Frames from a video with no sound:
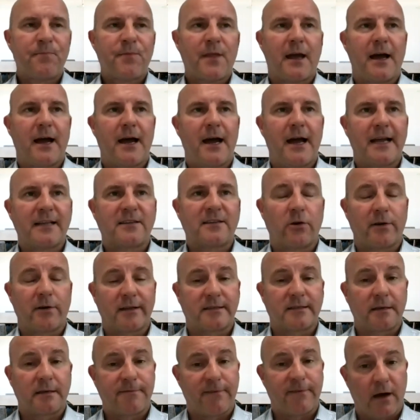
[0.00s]
It's got
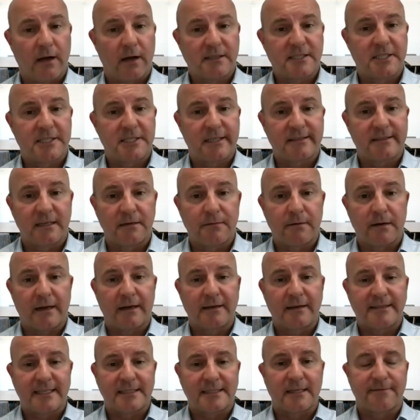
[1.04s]
its advantages
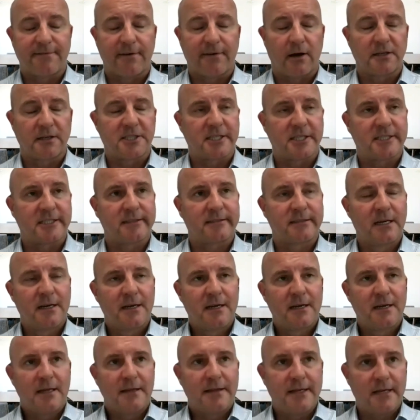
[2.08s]
and disadvantages.
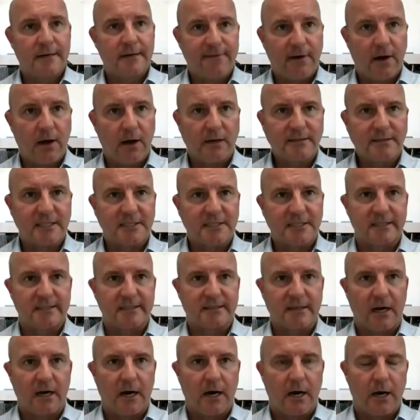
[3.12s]
The advantages
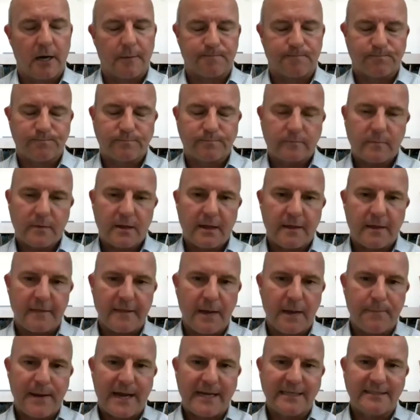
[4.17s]
are
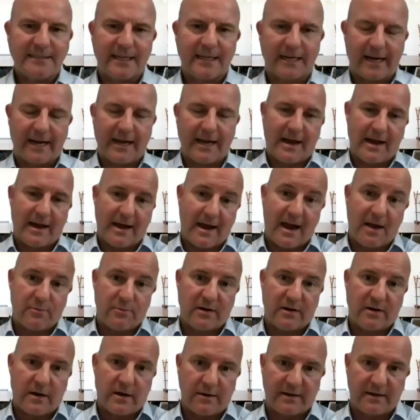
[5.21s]
that basically, I
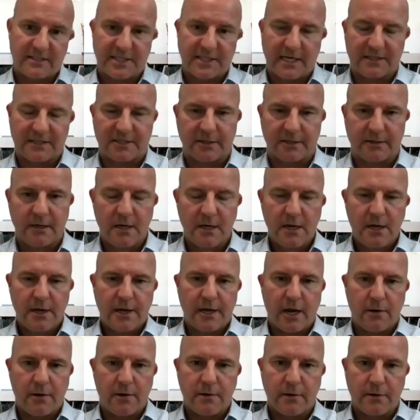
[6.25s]
would only suggest you
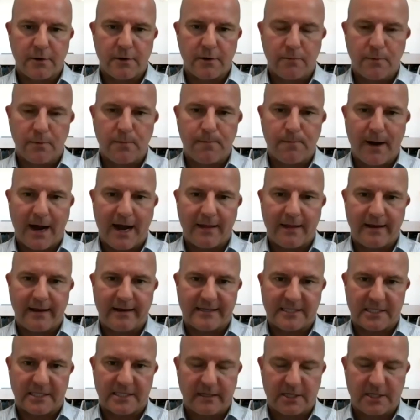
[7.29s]
buy
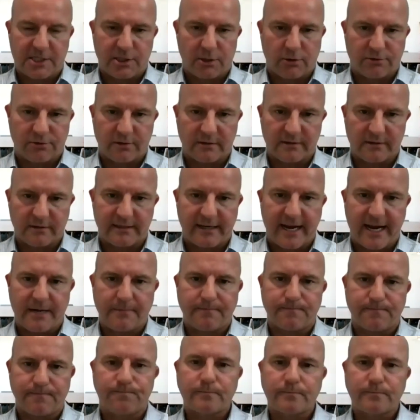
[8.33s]
in the children's name,